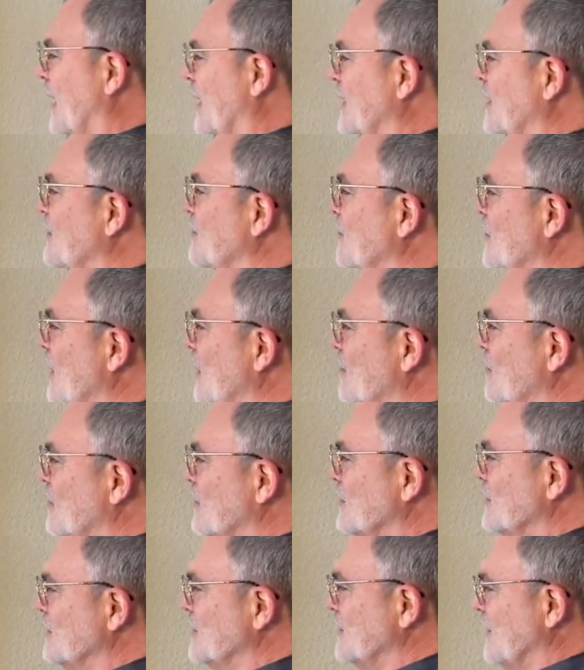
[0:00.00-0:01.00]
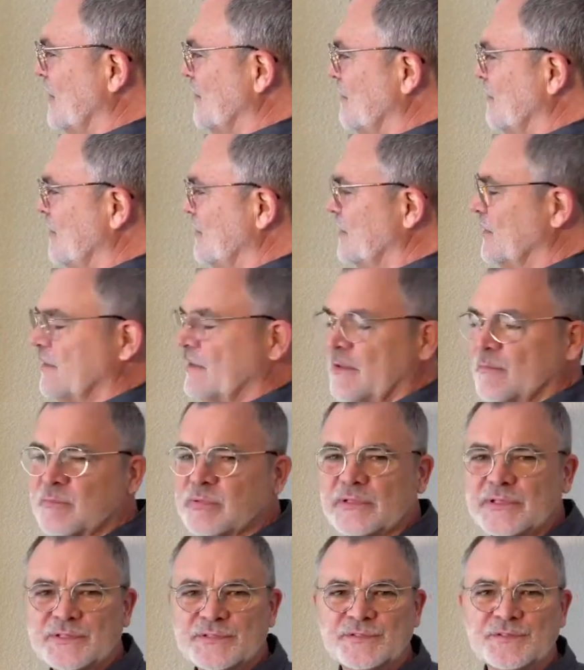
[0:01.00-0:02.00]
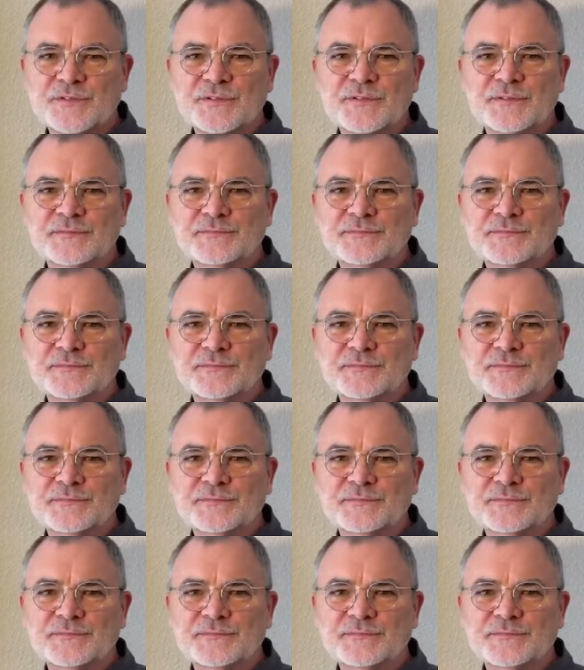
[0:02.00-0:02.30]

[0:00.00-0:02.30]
Item number 7, the Blizzard.